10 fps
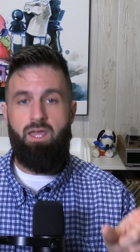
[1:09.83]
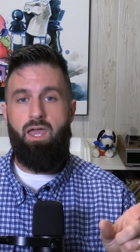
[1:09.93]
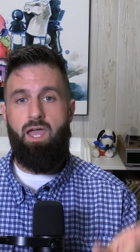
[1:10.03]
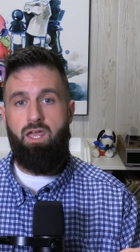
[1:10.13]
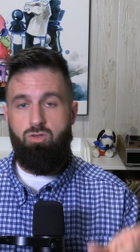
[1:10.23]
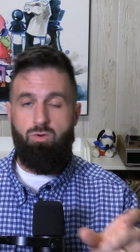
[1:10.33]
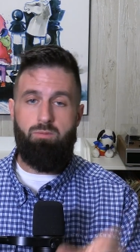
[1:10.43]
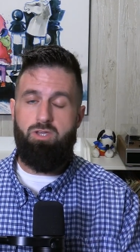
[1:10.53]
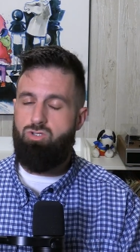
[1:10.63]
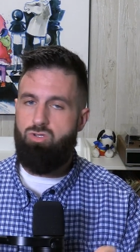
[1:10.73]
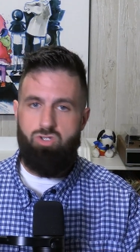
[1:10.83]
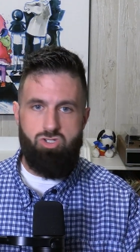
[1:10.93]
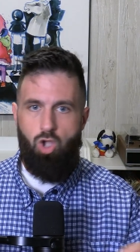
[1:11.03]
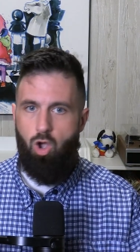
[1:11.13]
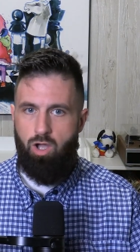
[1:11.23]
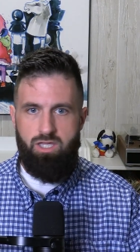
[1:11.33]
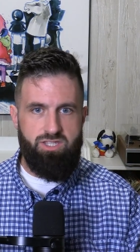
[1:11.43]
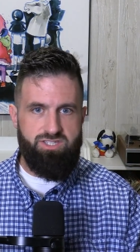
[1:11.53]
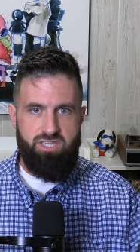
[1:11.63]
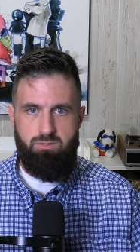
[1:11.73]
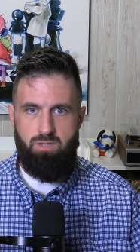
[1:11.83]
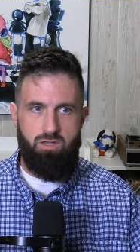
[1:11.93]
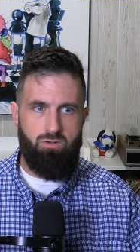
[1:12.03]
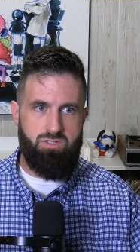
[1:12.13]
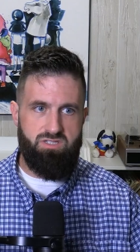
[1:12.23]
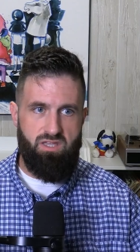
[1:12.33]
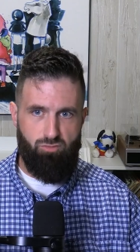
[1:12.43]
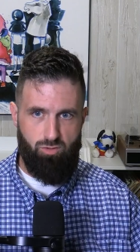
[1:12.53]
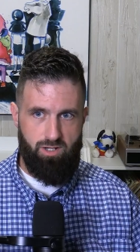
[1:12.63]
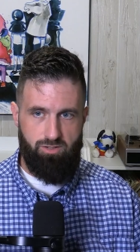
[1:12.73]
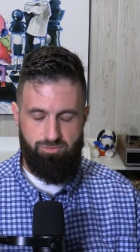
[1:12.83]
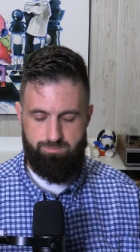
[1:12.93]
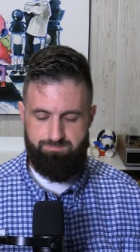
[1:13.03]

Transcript: And you want to make sure you're just talking the same language as everyone else.